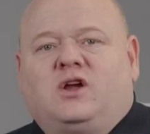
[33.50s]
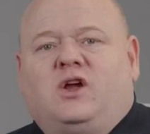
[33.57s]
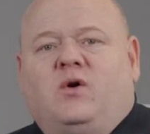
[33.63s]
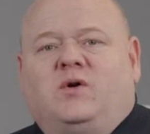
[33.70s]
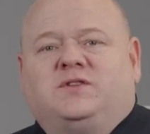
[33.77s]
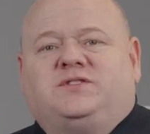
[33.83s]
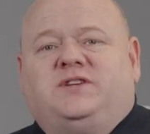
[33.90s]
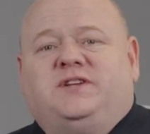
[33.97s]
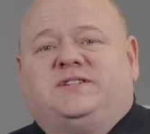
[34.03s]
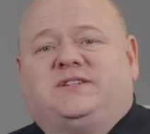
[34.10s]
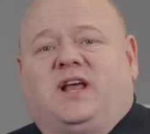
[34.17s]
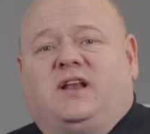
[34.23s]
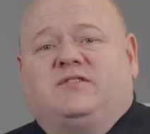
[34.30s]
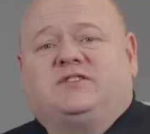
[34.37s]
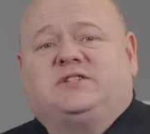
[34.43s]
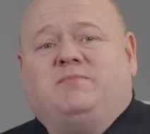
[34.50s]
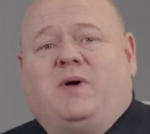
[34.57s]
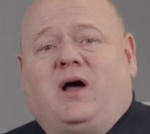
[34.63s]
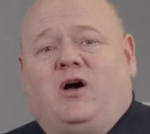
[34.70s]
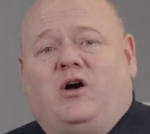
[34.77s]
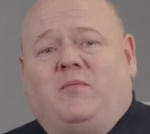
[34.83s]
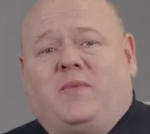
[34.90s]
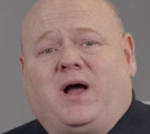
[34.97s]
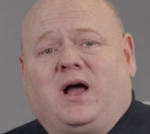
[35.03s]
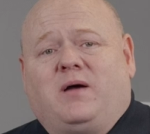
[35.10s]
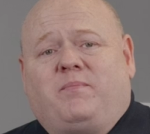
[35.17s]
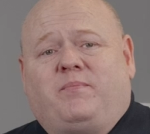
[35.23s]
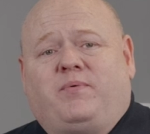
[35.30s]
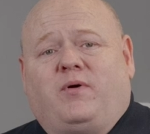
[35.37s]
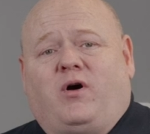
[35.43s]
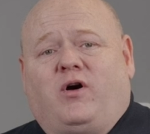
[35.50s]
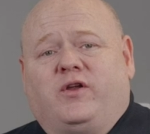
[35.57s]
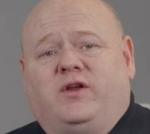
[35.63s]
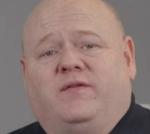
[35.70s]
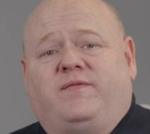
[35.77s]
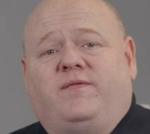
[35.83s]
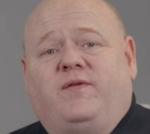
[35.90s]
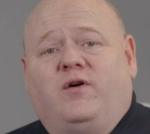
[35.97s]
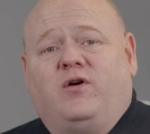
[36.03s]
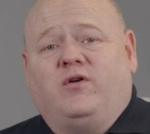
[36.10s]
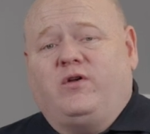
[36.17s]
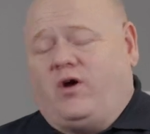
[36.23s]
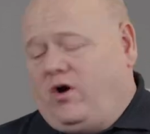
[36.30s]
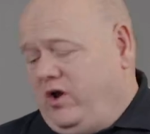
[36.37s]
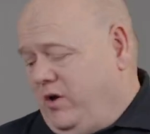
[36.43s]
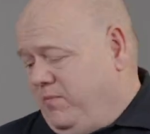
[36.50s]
Go onto your Salus Smart Home app on your phone or